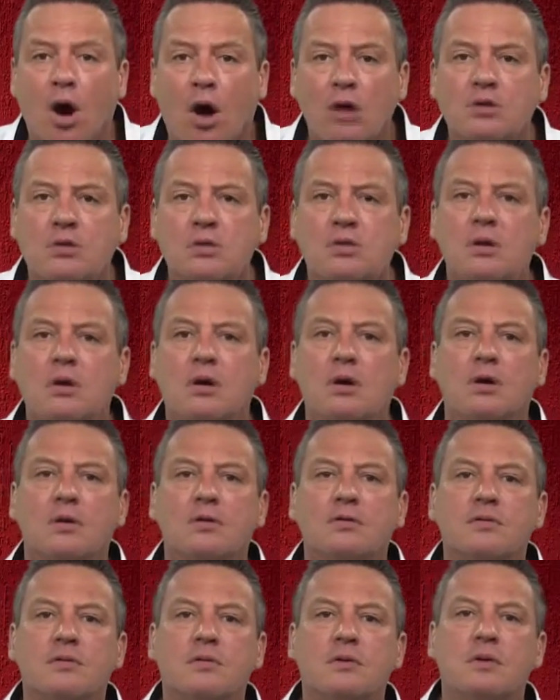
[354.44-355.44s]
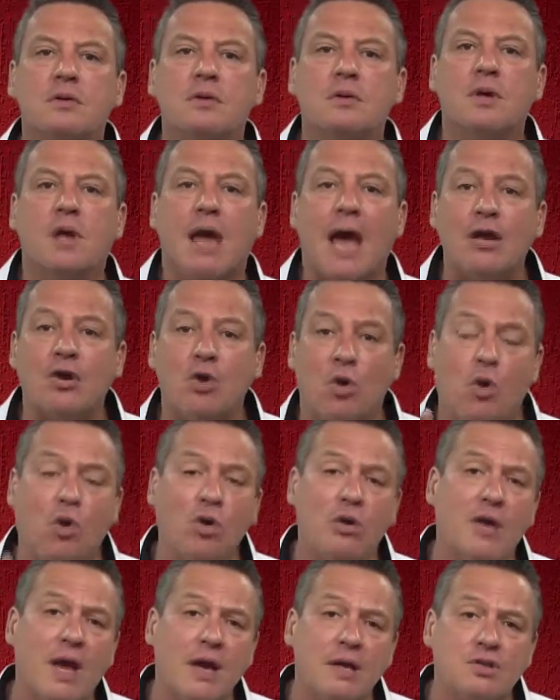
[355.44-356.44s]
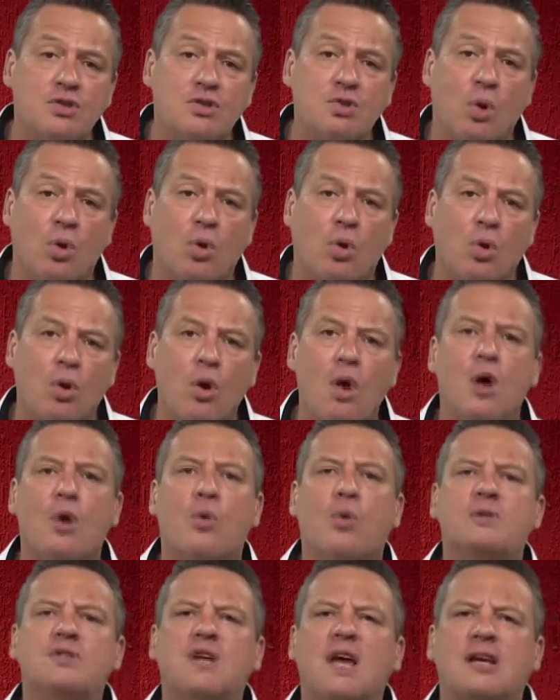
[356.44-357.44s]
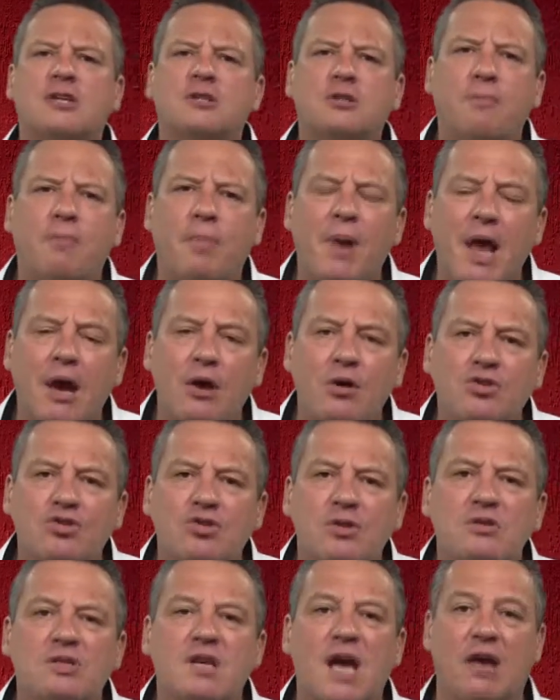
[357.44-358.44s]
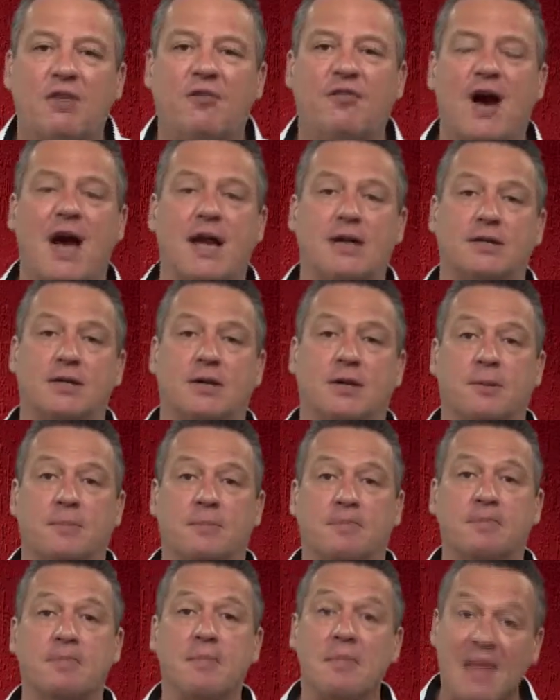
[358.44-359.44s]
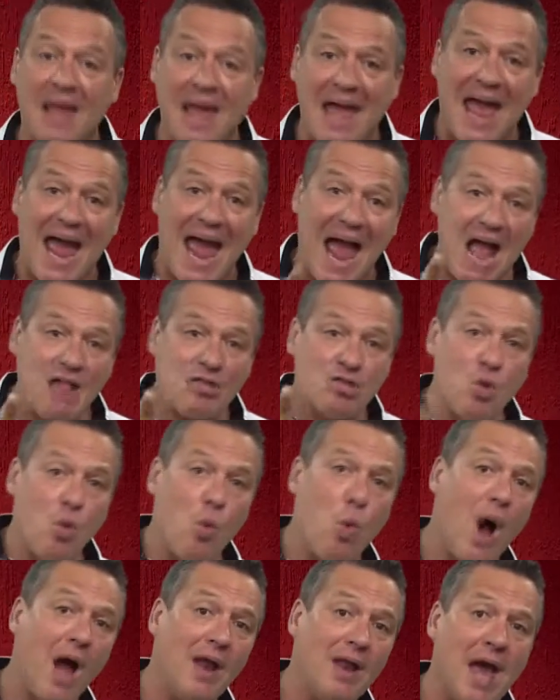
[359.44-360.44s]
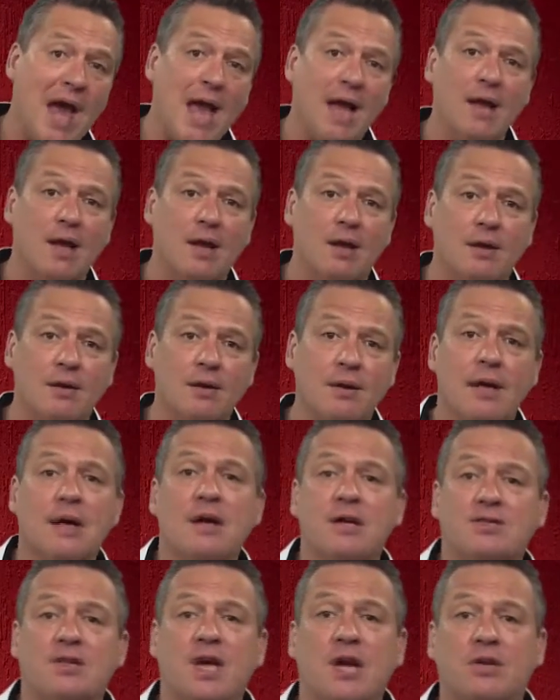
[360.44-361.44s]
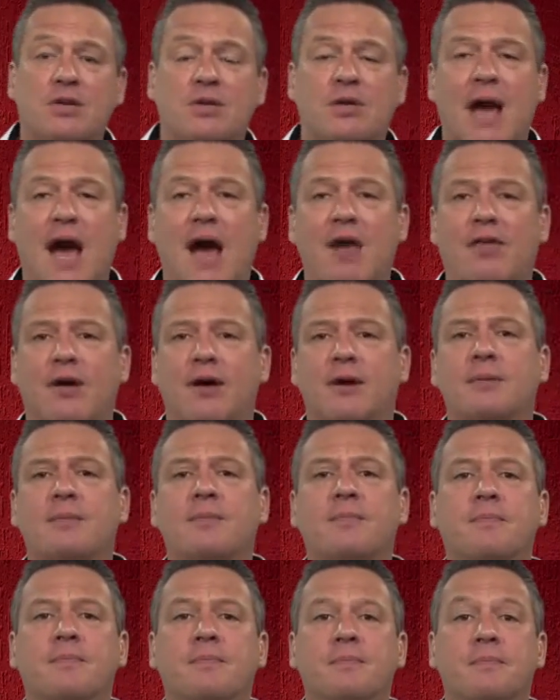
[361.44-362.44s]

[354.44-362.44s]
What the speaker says: onto the earth, and all they saw was explosions and fighting. And the one alien said to the other,